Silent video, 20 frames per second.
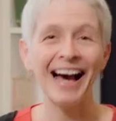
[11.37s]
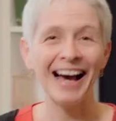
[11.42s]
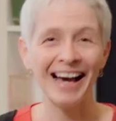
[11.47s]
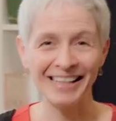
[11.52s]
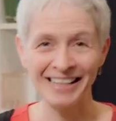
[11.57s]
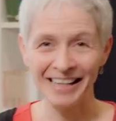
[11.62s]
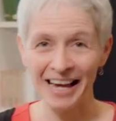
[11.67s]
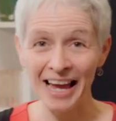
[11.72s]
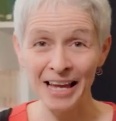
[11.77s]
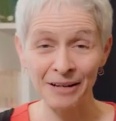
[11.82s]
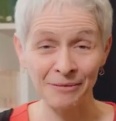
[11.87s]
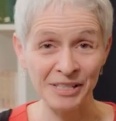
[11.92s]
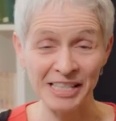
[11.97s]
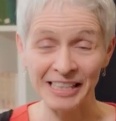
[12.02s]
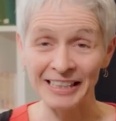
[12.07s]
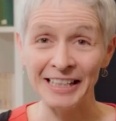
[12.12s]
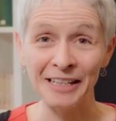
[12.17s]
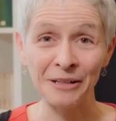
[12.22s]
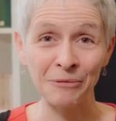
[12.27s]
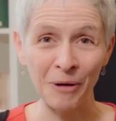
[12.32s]
And I am
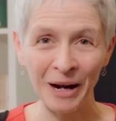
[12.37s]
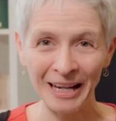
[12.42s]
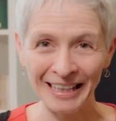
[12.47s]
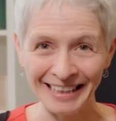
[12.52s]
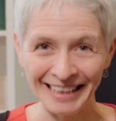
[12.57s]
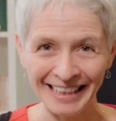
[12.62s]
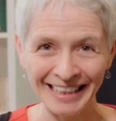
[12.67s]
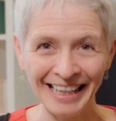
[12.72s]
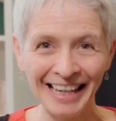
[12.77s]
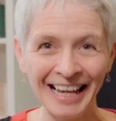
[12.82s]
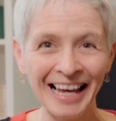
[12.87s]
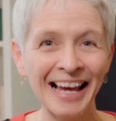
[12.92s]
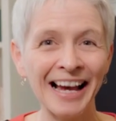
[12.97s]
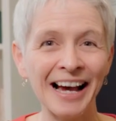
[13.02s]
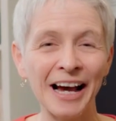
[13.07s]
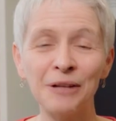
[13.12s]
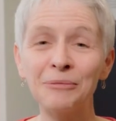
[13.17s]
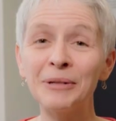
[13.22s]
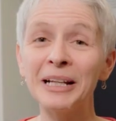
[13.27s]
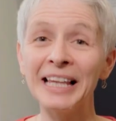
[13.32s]
Gillian Wylie,
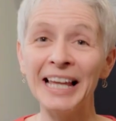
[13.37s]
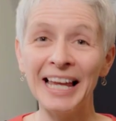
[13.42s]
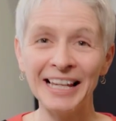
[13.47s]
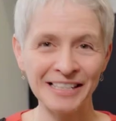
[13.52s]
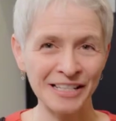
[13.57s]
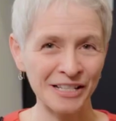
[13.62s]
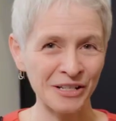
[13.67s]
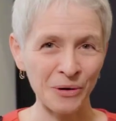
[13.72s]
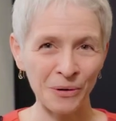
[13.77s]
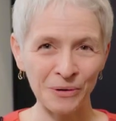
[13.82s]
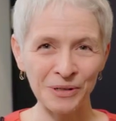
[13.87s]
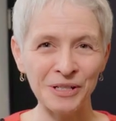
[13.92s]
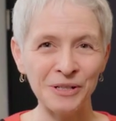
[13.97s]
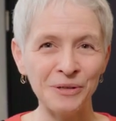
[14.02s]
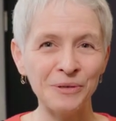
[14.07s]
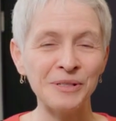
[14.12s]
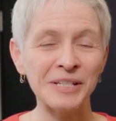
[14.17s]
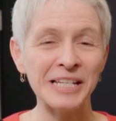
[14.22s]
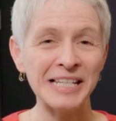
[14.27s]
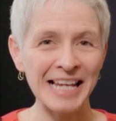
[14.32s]
and we'd like to talk to
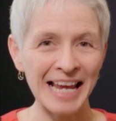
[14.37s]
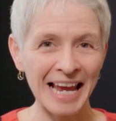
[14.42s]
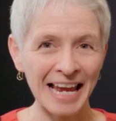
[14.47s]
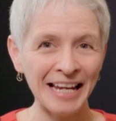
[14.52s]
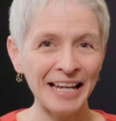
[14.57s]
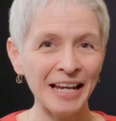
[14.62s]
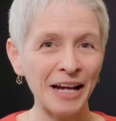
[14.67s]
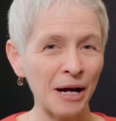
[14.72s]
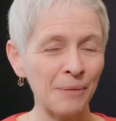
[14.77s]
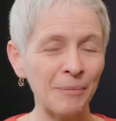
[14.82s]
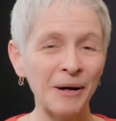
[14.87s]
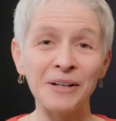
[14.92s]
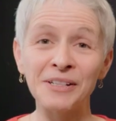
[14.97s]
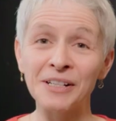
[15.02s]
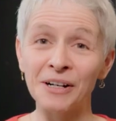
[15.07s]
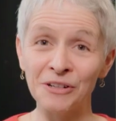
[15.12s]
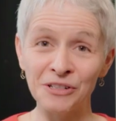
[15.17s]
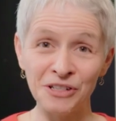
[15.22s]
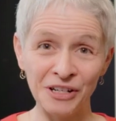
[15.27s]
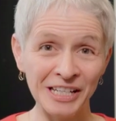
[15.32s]
you today
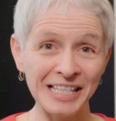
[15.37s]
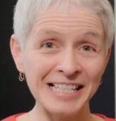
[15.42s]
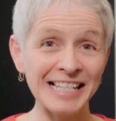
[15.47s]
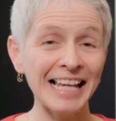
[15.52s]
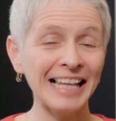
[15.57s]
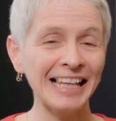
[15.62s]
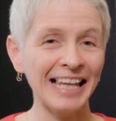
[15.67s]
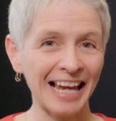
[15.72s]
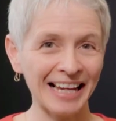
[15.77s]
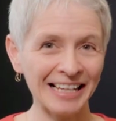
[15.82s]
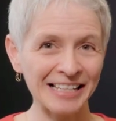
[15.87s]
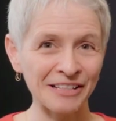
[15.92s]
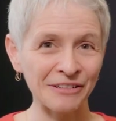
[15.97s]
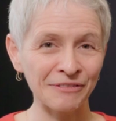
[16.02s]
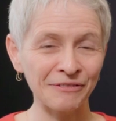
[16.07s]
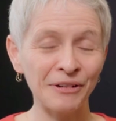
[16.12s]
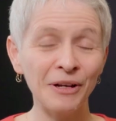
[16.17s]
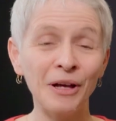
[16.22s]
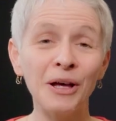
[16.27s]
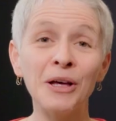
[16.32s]
about our Trinity
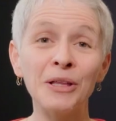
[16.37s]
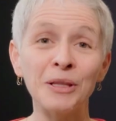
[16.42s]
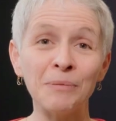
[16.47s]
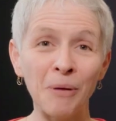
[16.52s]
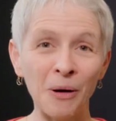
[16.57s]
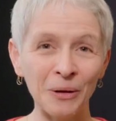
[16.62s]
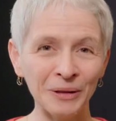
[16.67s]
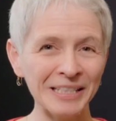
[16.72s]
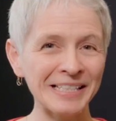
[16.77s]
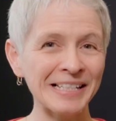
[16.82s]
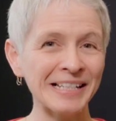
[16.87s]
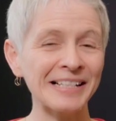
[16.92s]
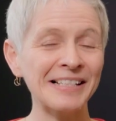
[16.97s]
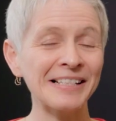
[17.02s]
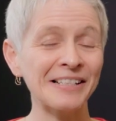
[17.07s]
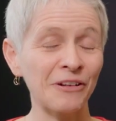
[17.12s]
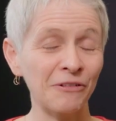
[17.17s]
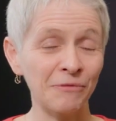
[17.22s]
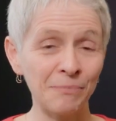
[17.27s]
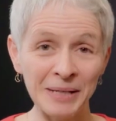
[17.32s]
elective, The
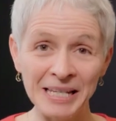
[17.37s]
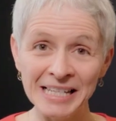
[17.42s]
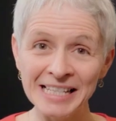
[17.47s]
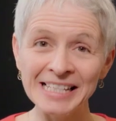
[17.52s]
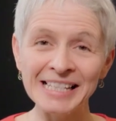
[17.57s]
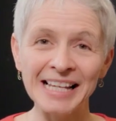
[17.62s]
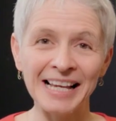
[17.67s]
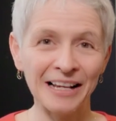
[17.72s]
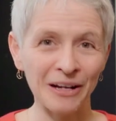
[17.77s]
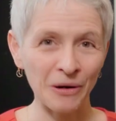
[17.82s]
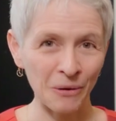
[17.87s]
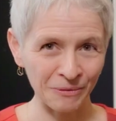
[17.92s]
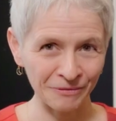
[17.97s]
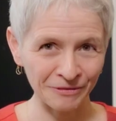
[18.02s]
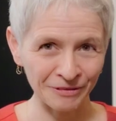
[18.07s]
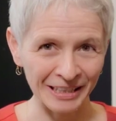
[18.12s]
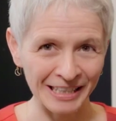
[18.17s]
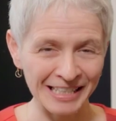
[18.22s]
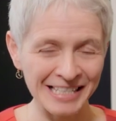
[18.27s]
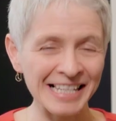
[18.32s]
Politics of Peace and
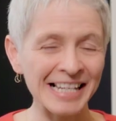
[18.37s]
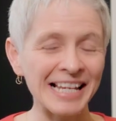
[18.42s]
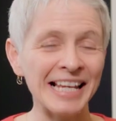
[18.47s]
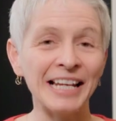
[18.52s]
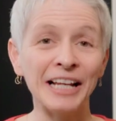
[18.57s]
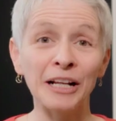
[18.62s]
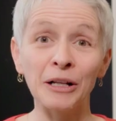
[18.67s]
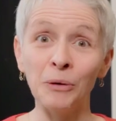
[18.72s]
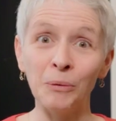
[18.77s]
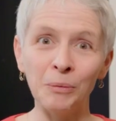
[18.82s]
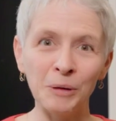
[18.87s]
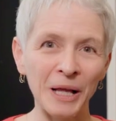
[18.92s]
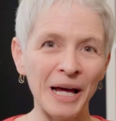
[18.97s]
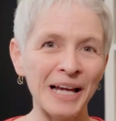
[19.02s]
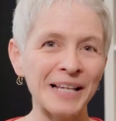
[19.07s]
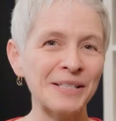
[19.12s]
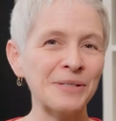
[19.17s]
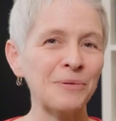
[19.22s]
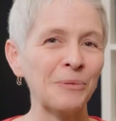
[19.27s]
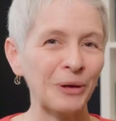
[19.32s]
Conflict in a
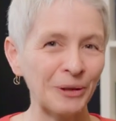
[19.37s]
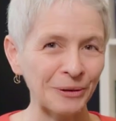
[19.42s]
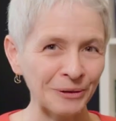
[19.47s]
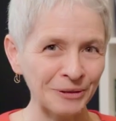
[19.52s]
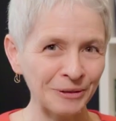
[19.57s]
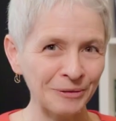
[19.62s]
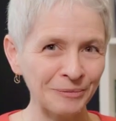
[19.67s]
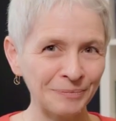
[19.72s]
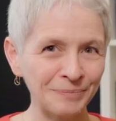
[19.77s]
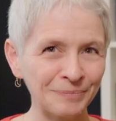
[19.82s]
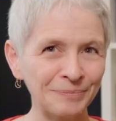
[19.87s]
Globalised World.